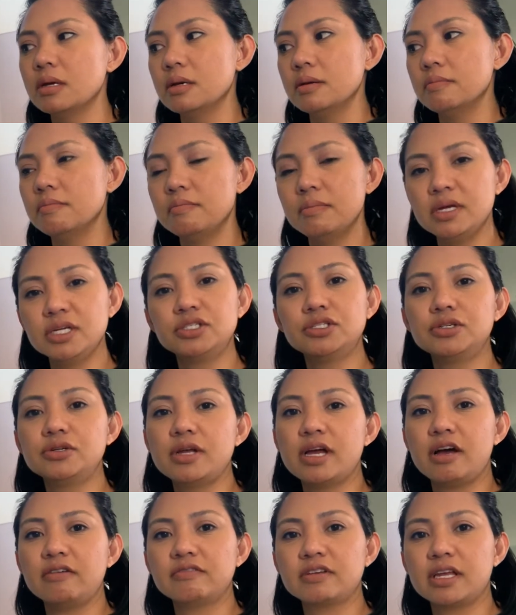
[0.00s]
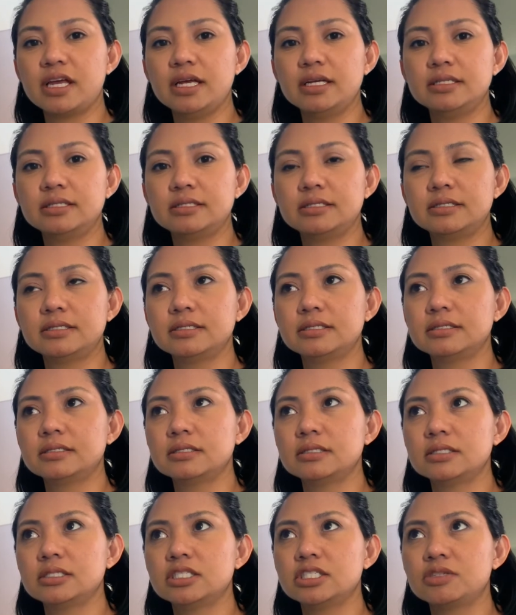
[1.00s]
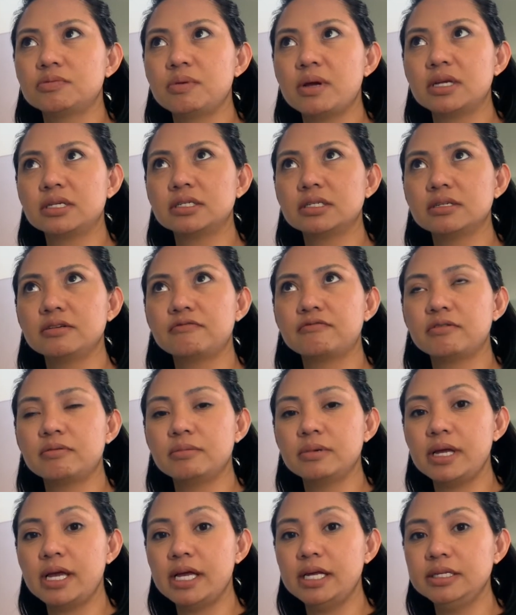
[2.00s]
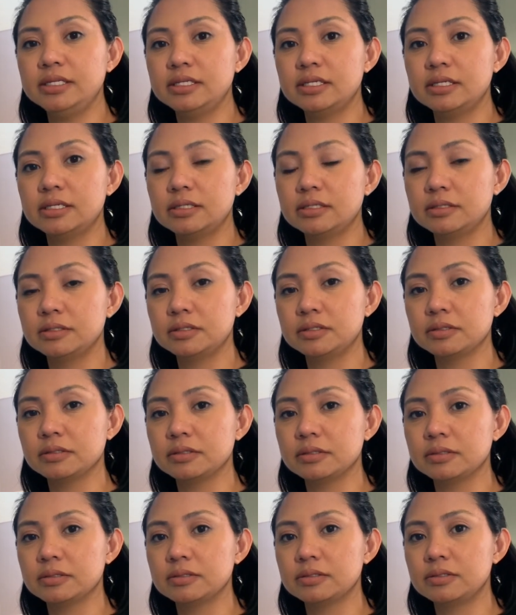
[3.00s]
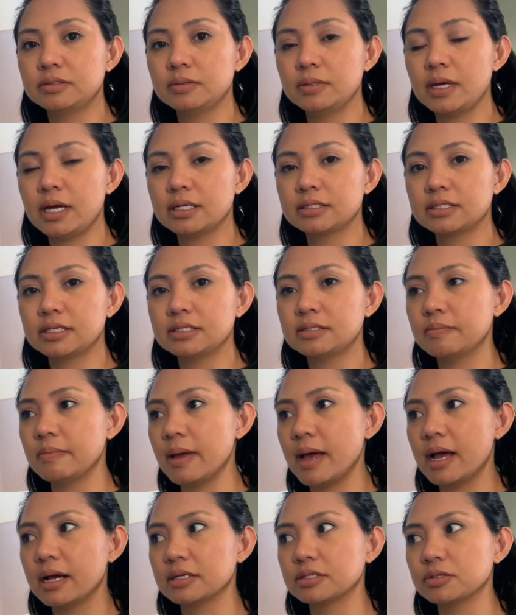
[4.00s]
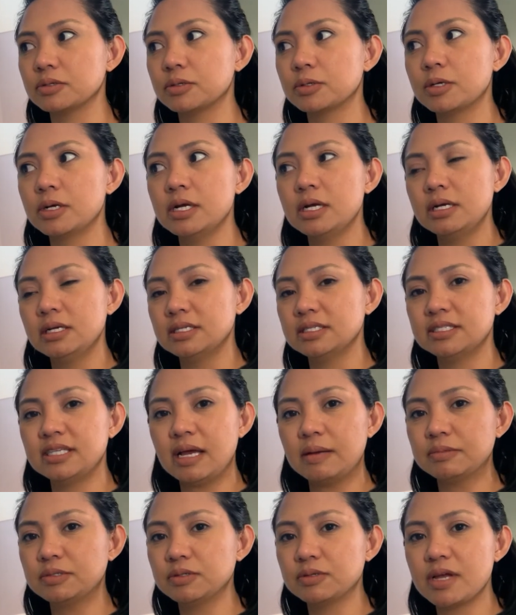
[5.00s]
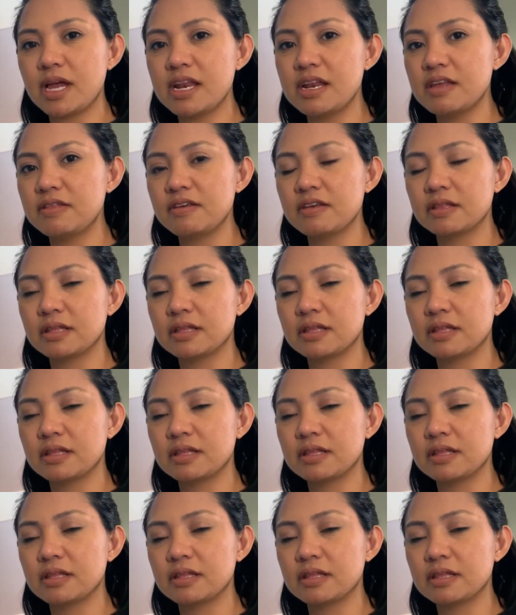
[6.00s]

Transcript: make sure you have a case, especially from 8 to XS Max or Samsung, anything